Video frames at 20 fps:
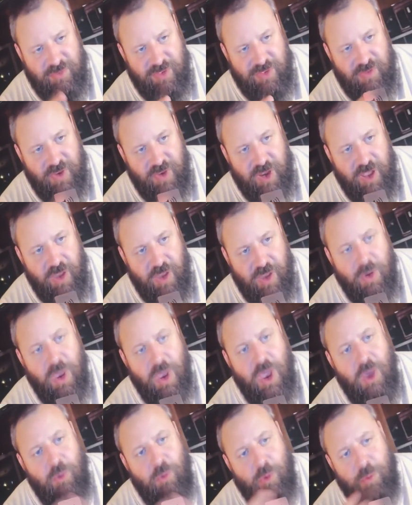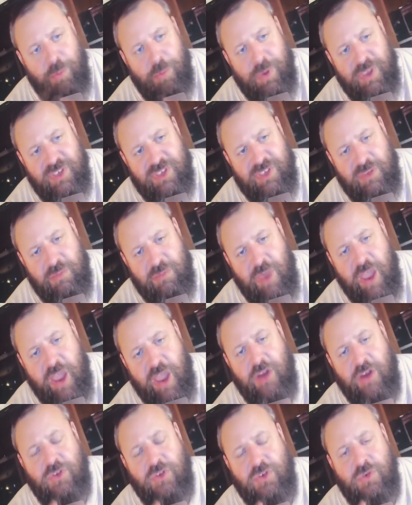so I know a lot about
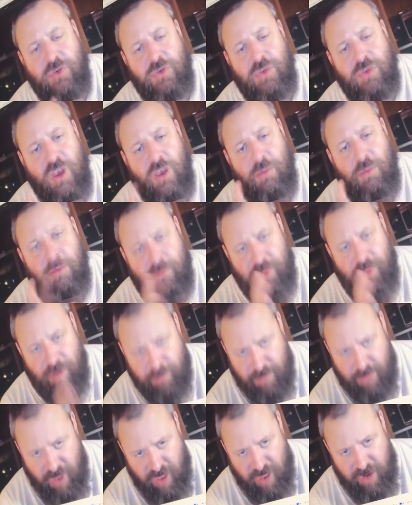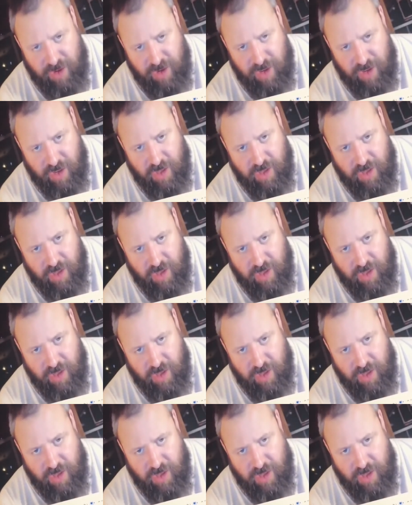people's mental states.